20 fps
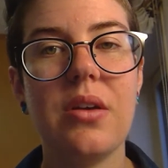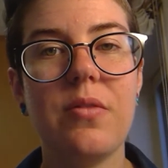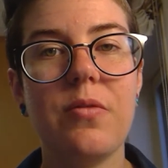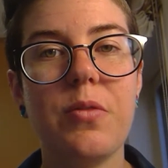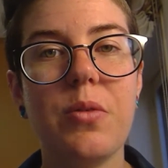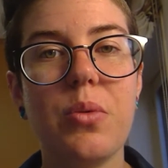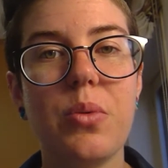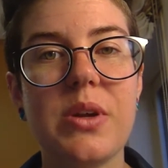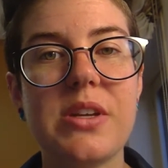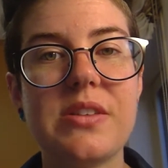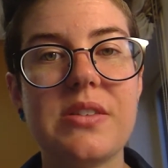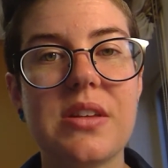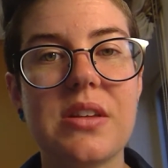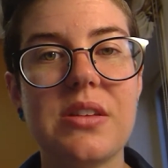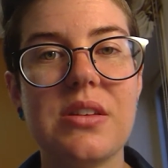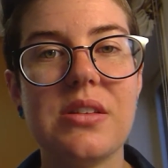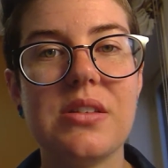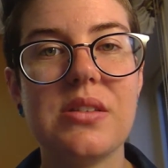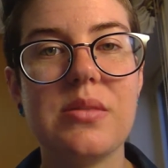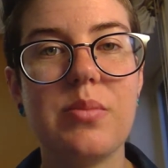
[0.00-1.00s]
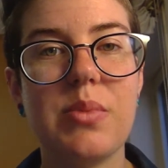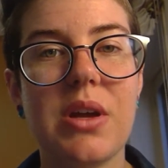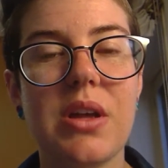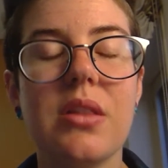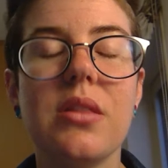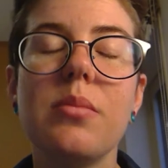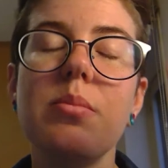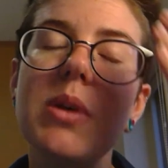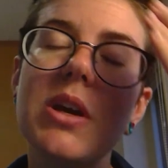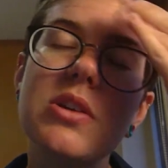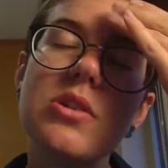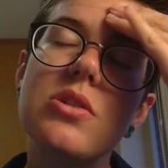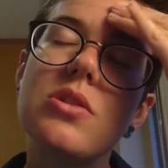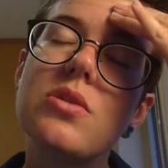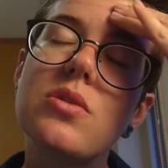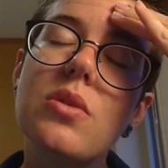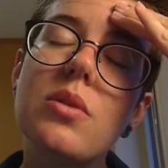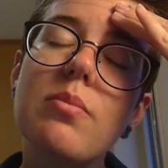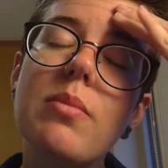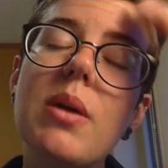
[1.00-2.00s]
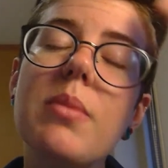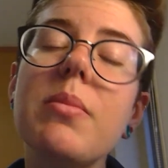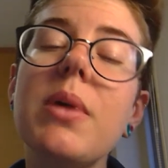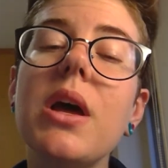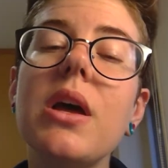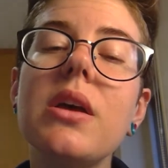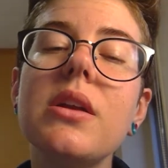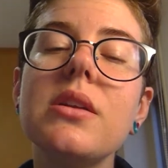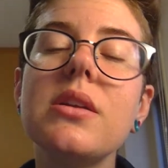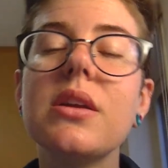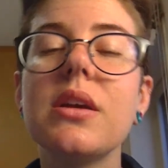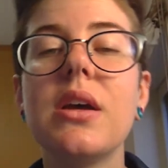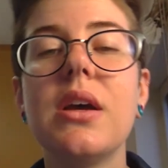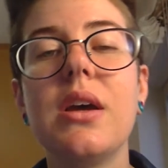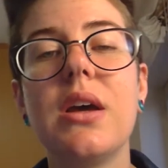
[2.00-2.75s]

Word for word: for reasons, but the pictures are in my mind.